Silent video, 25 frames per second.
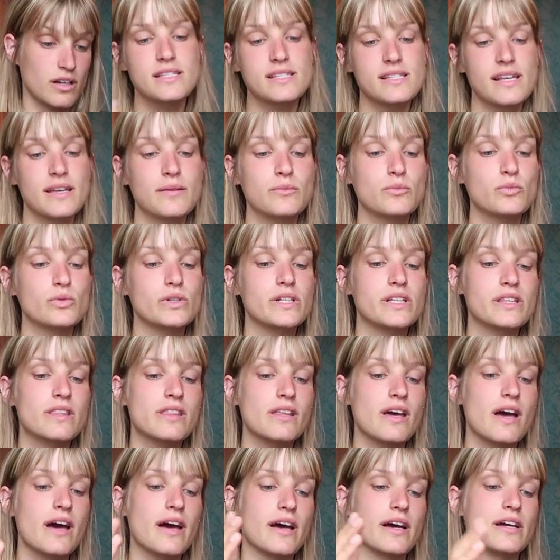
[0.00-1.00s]
Same with
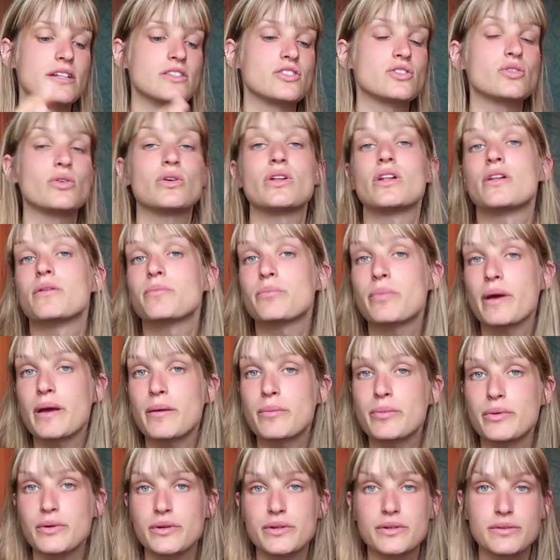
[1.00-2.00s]
toilet
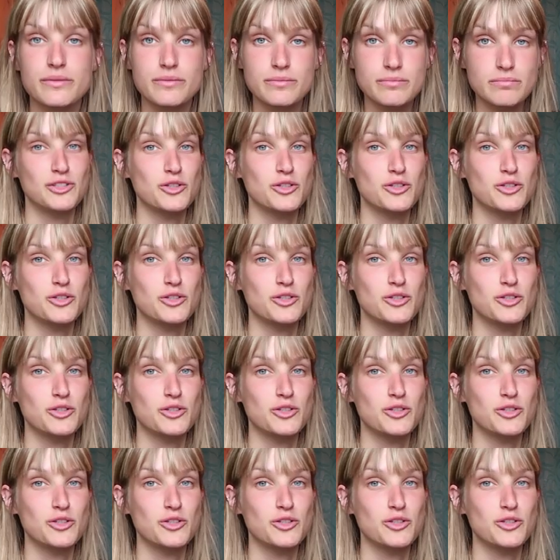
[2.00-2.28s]
paper.